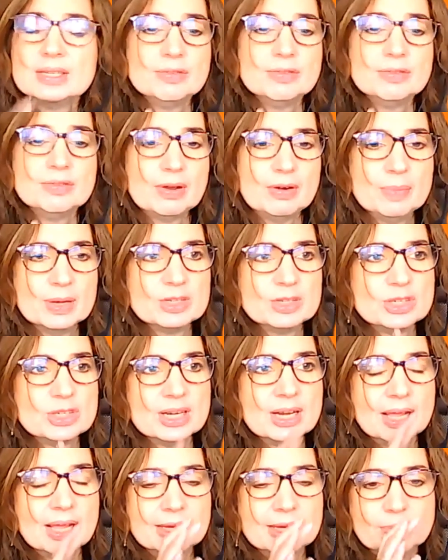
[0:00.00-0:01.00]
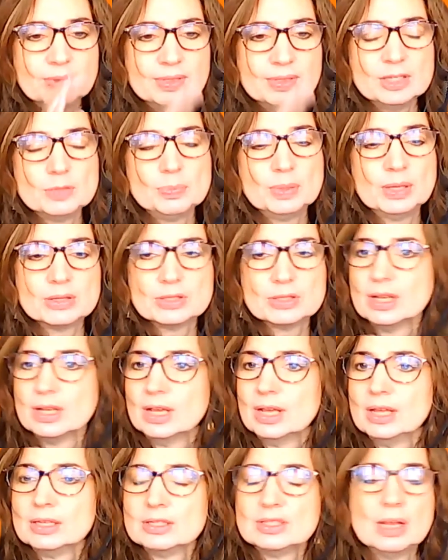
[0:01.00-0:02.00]
very much in line with this, because
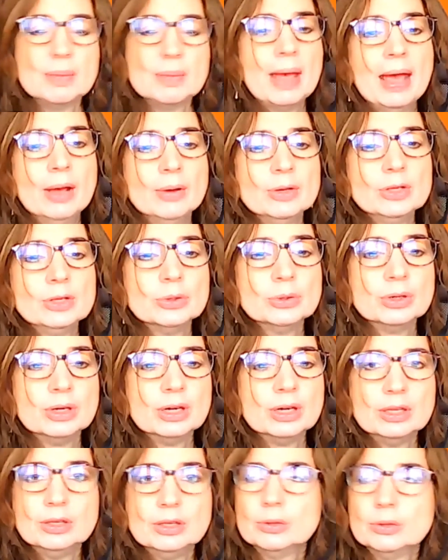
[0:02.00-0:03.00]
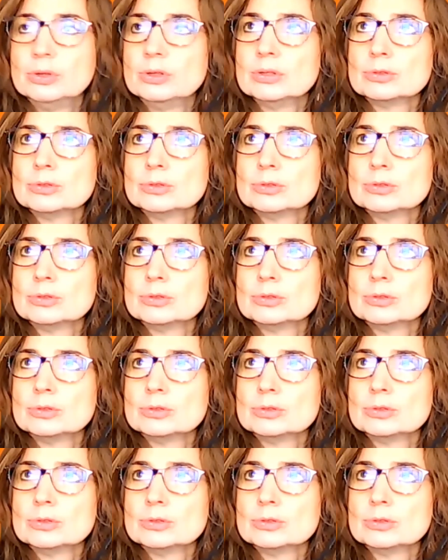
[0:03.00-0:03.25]
somehow your